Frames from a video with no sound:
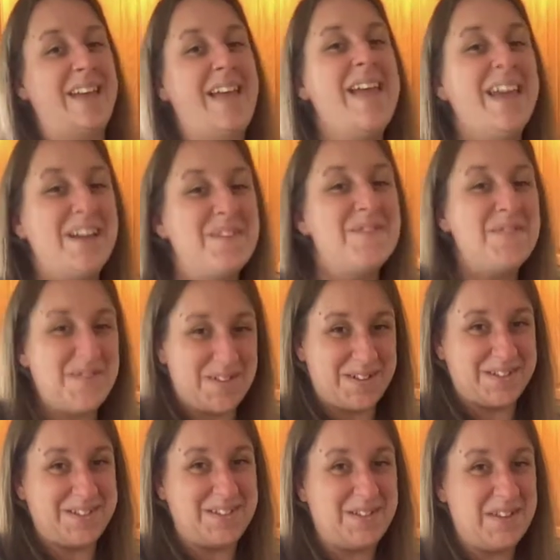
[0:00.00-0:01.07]

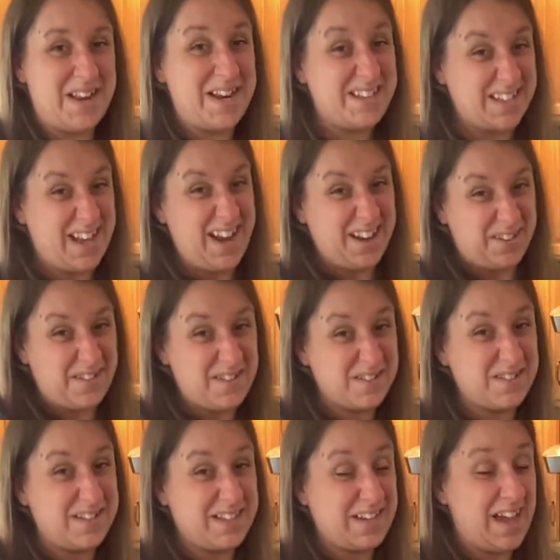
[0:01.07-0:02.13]
handfuls. And it's kind of
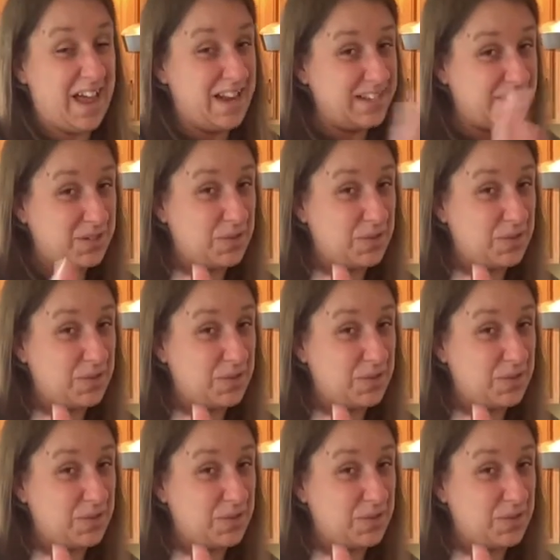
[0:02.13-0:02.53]
gross. It kind